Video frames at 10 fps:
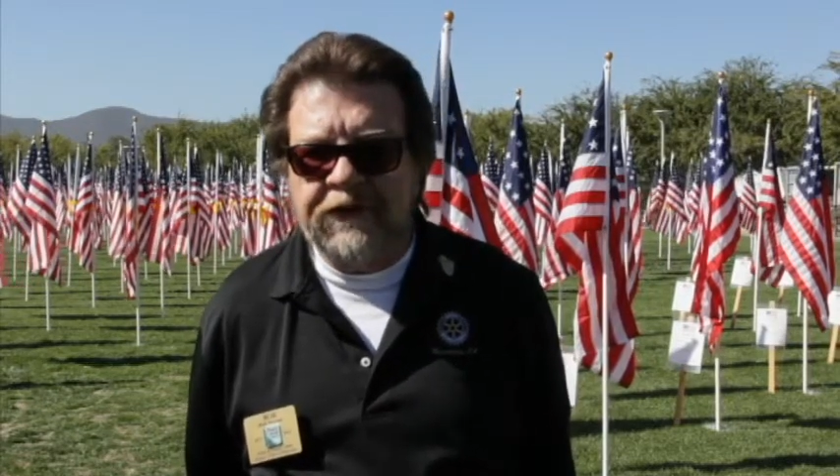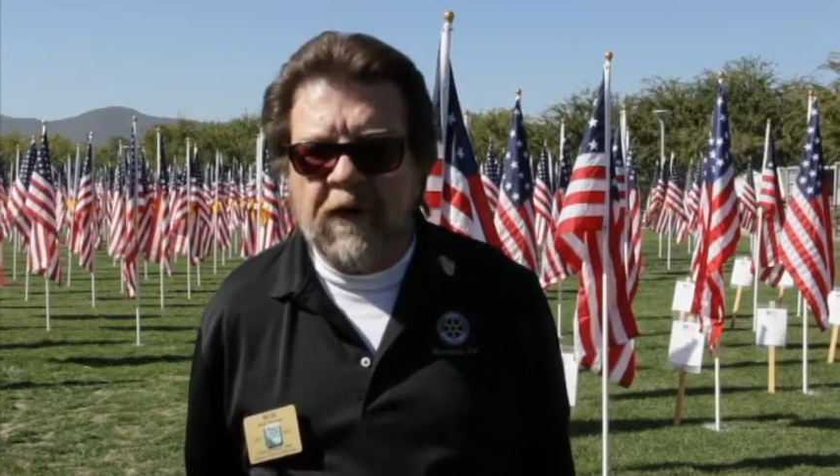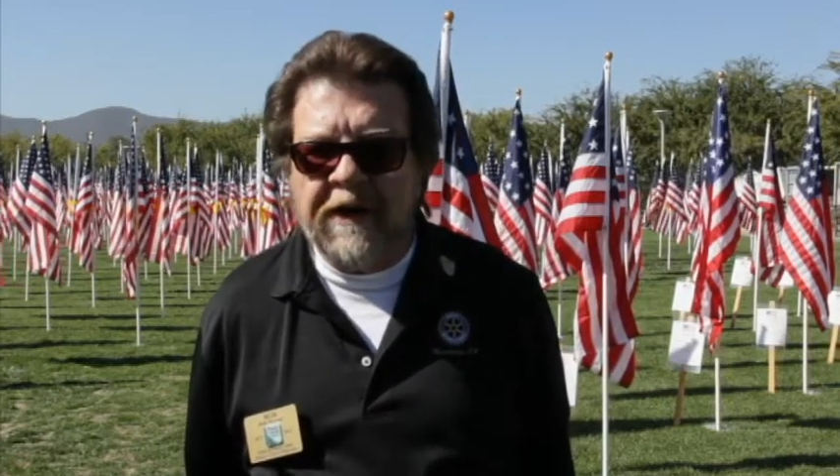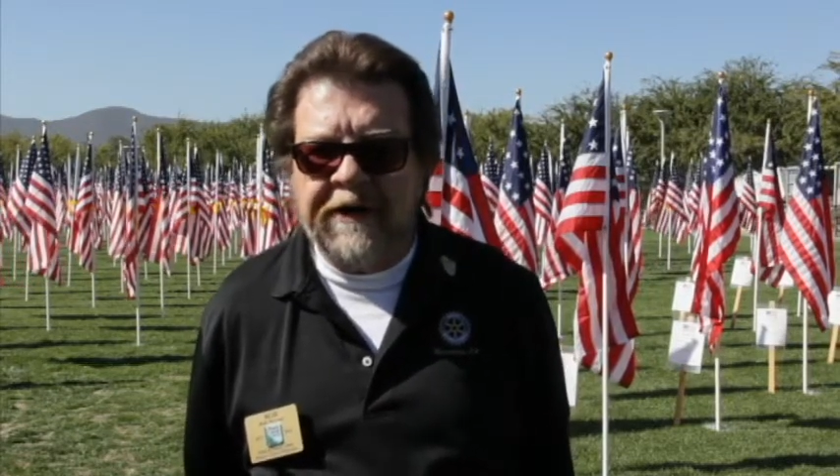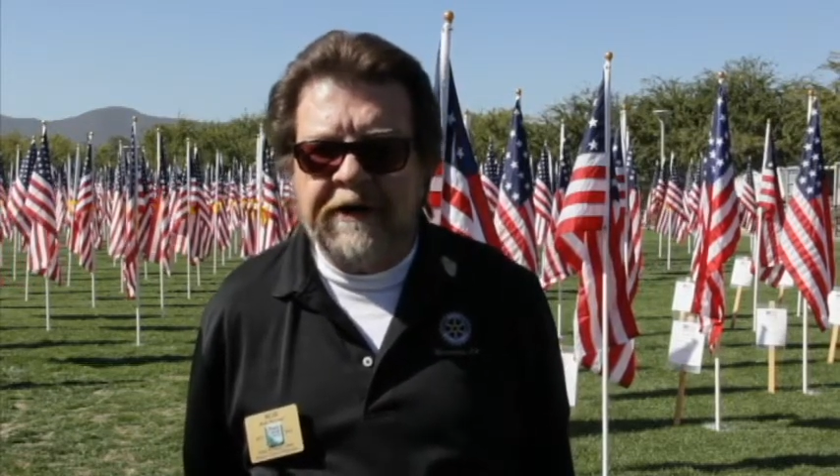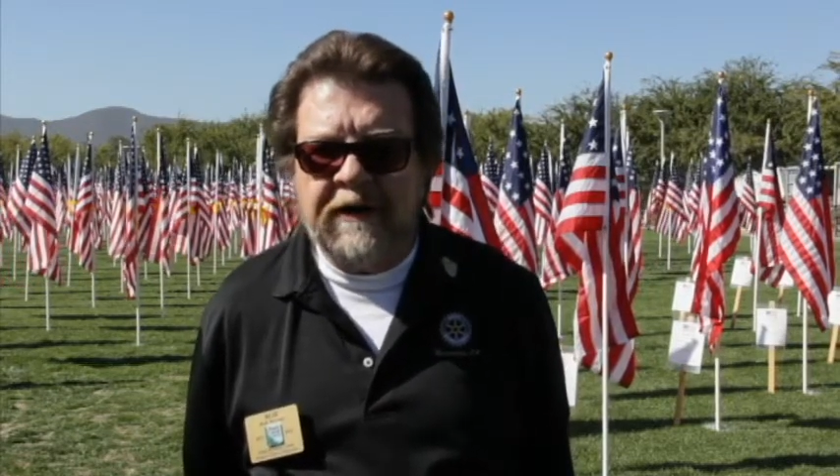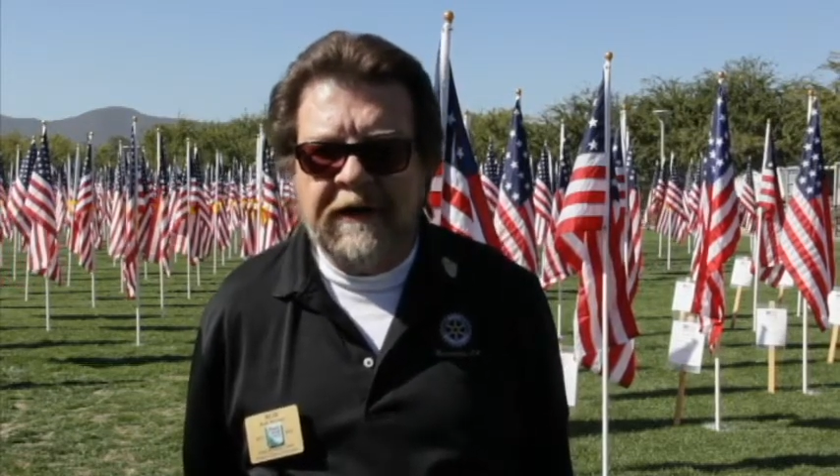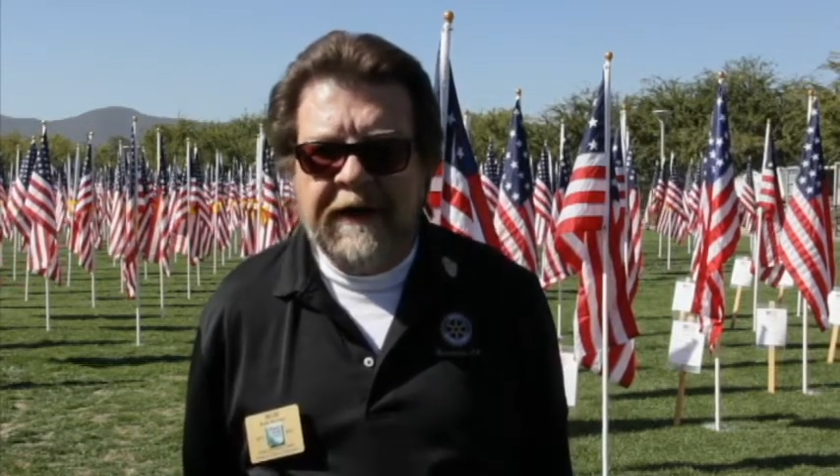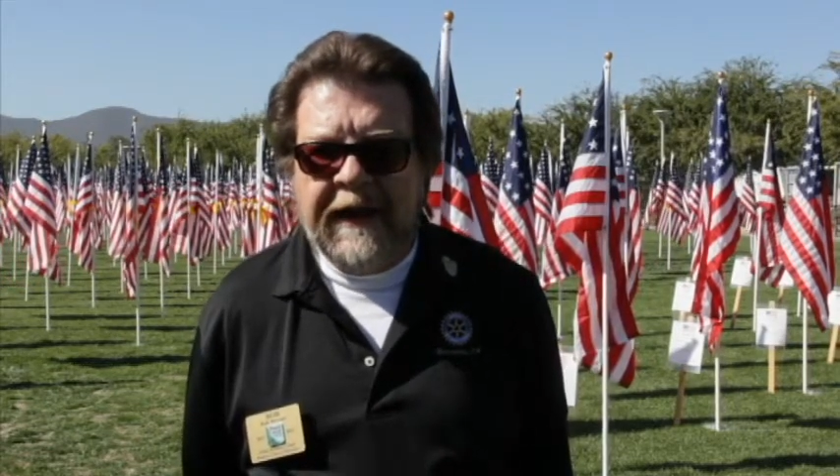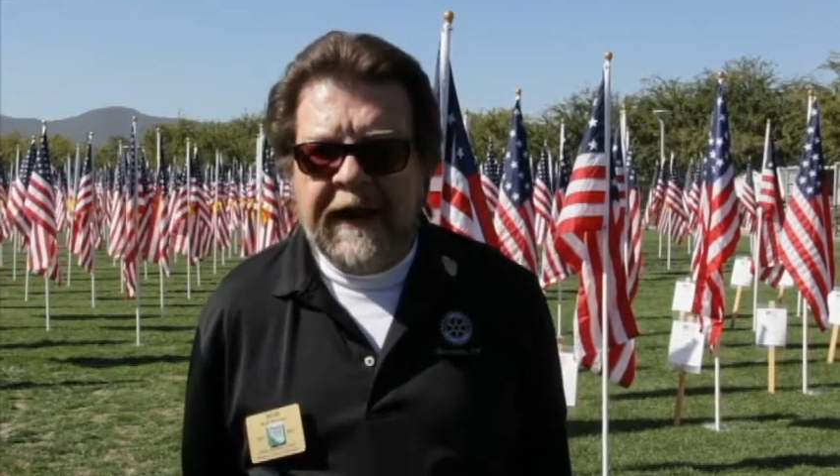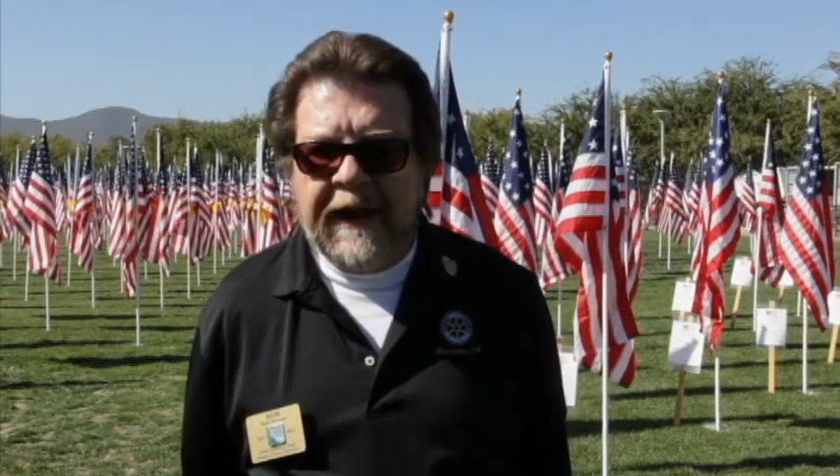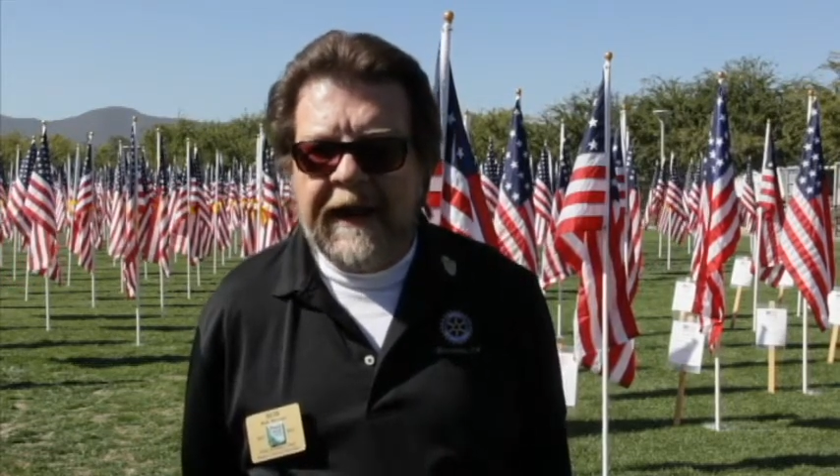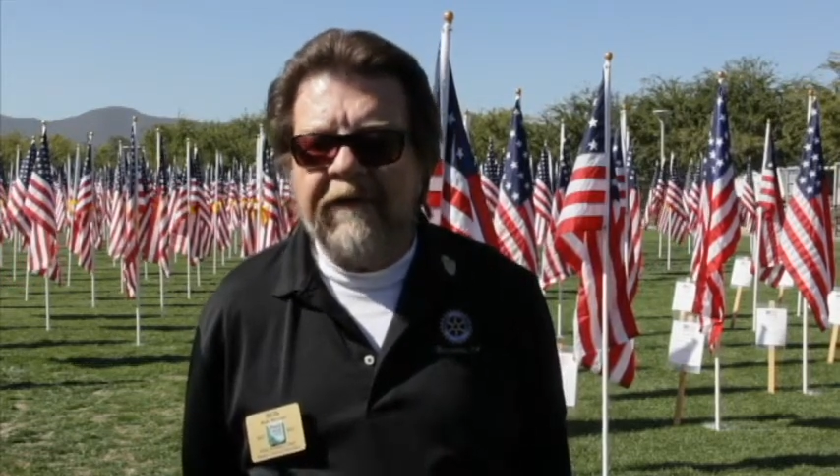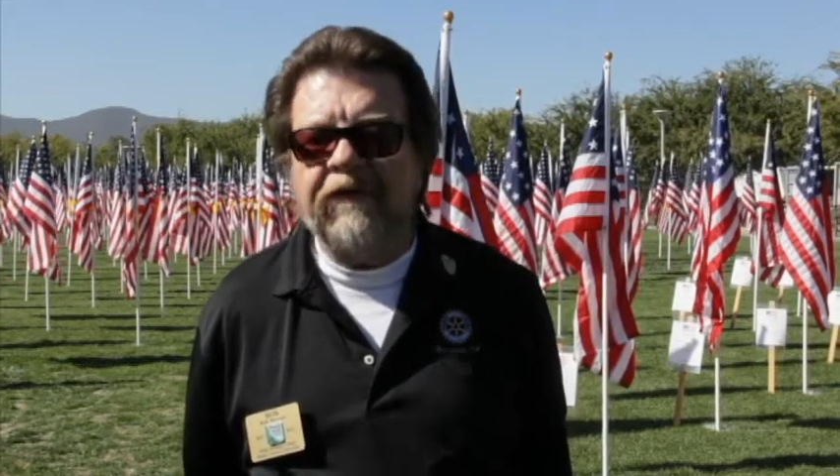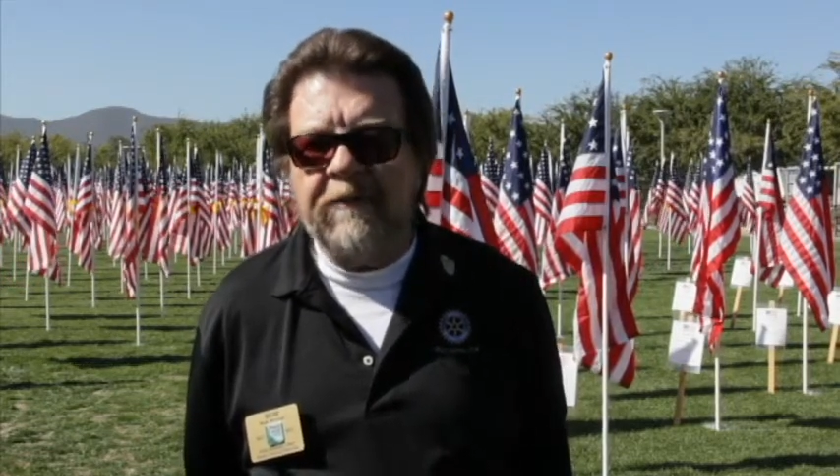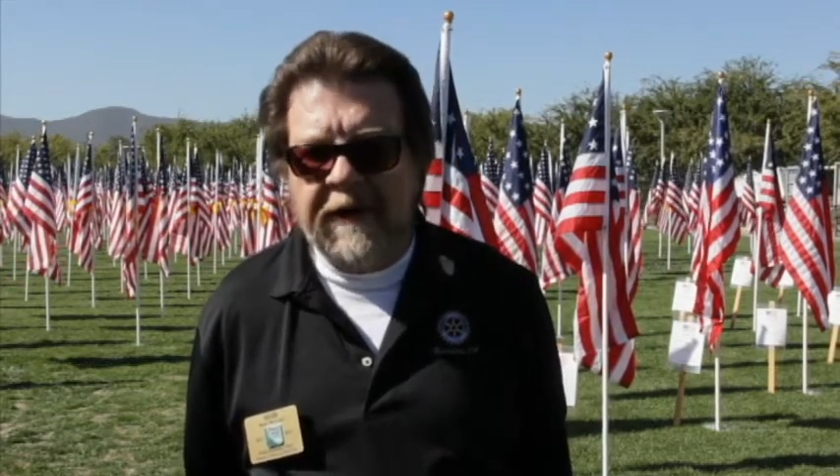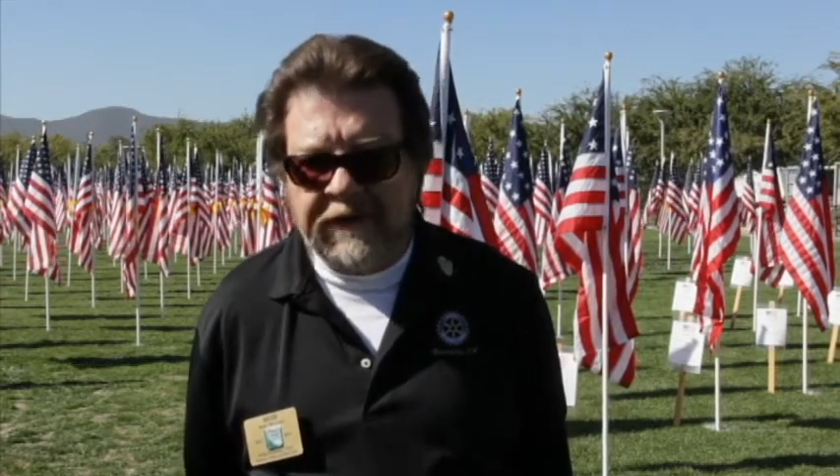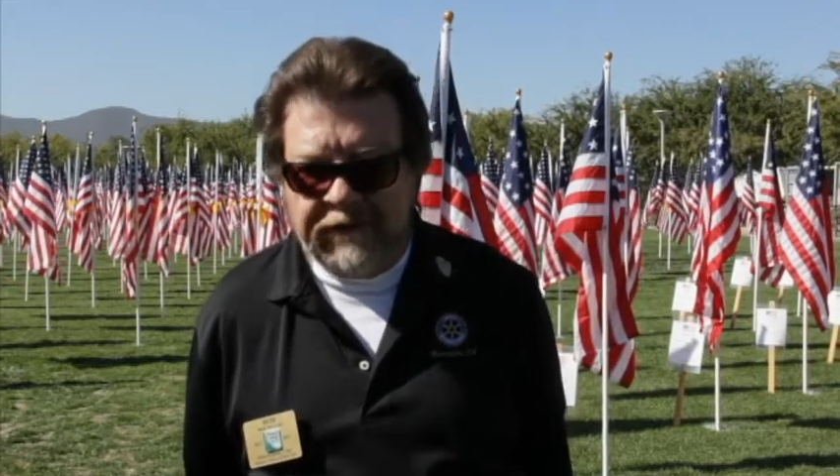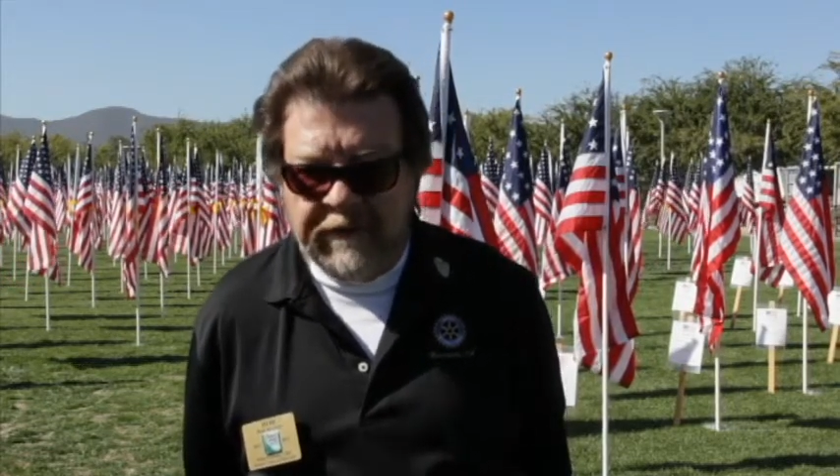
to honor everybody's